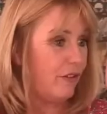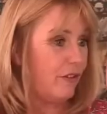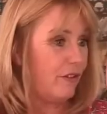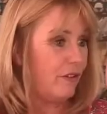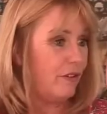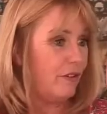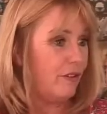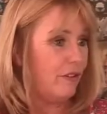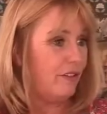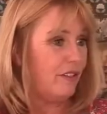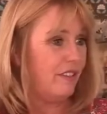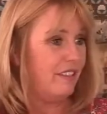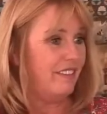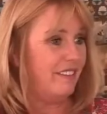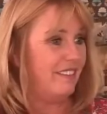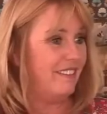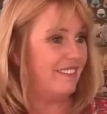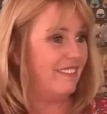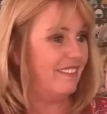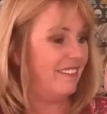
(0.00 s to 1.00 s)
food.
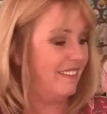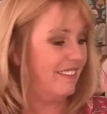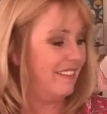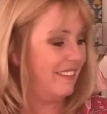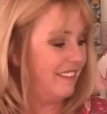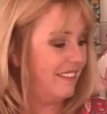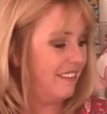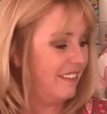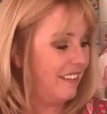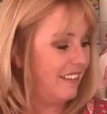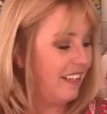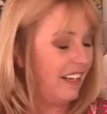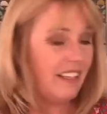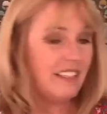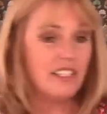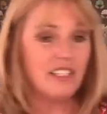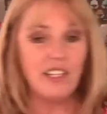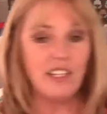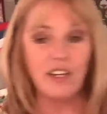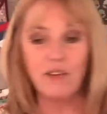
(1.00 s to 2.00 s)
I
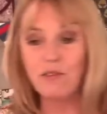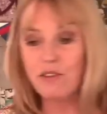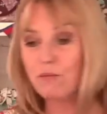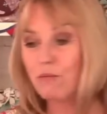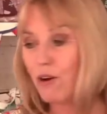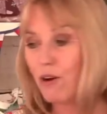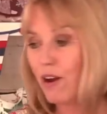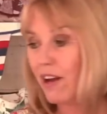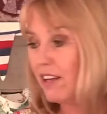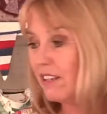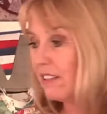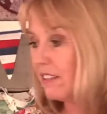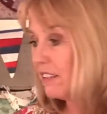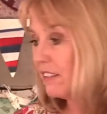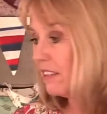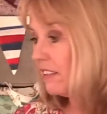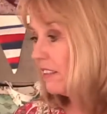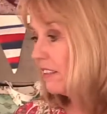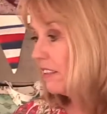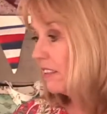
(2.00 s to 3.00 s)
like soda bread.
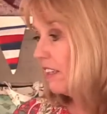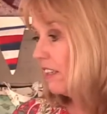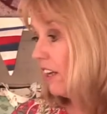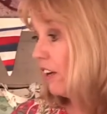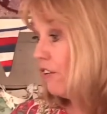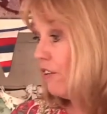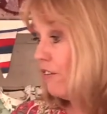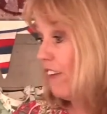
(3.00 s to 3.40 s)
I